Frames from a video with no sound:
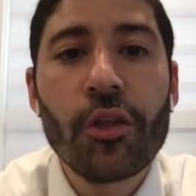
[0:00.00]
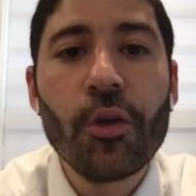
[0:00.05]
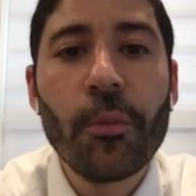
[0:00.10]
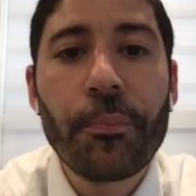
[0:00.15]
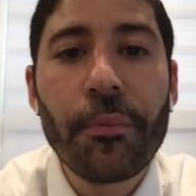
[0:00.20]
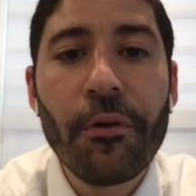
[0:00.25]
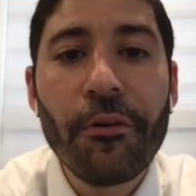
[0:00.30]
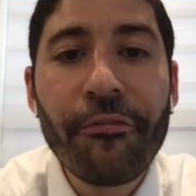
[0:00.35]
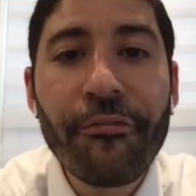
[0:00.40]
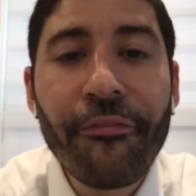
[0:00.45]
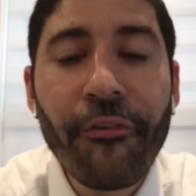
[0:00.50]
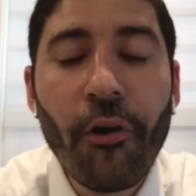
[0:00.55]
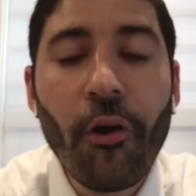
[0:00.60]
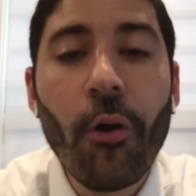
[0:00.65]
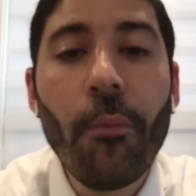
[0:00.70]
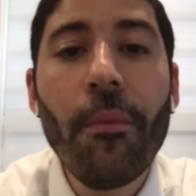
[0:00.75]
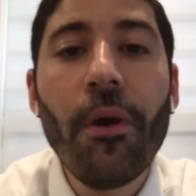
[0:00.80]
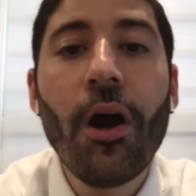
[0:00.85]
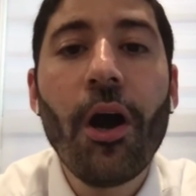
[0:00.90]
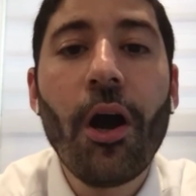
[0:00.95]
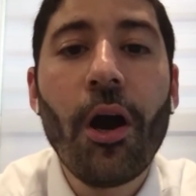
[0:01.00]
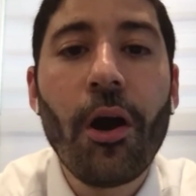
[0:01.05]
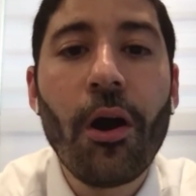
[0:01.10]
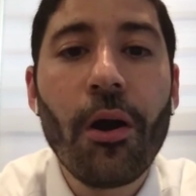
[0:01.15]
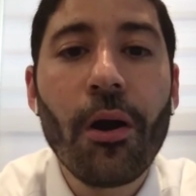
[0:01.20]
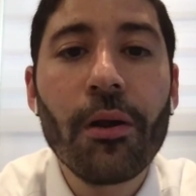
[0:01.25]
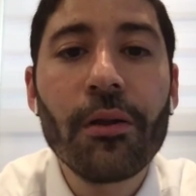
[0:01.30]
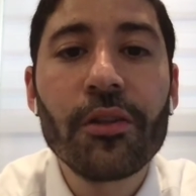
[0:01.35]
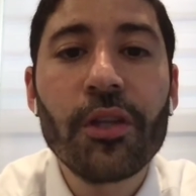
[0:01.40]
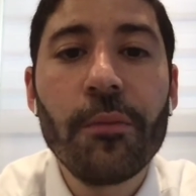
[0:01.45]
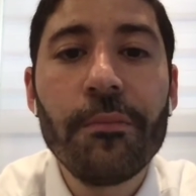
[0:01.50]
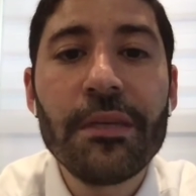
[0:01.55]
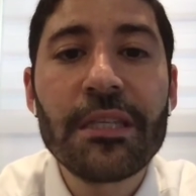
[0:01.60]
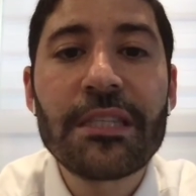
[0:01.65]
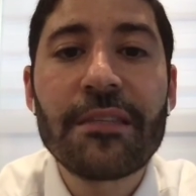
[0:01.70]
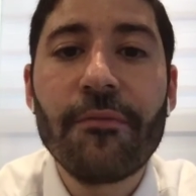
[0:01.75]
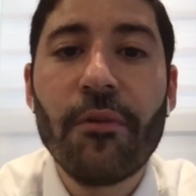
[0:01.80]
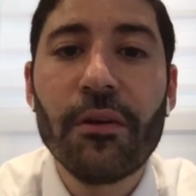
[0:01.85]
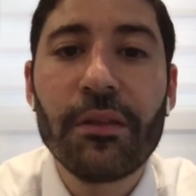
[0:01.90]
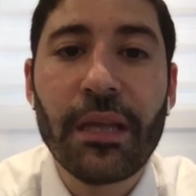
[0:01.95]
to perform all the
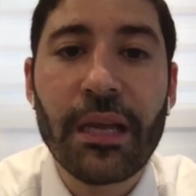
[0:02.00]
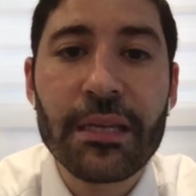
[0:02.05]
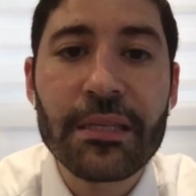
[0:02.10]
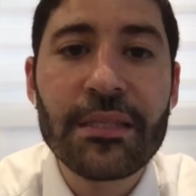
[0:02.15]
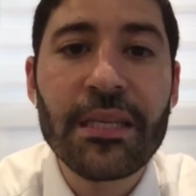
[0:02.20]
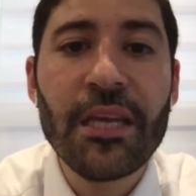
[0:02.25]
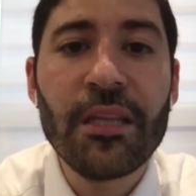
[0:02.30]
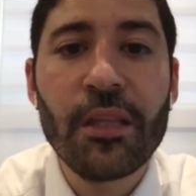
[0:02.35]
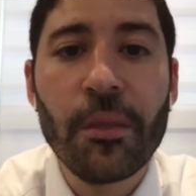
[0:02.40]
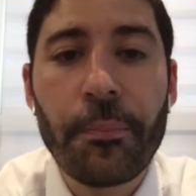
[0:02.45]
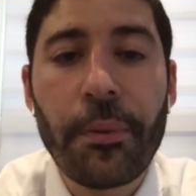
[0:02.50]
mitzvot aseh,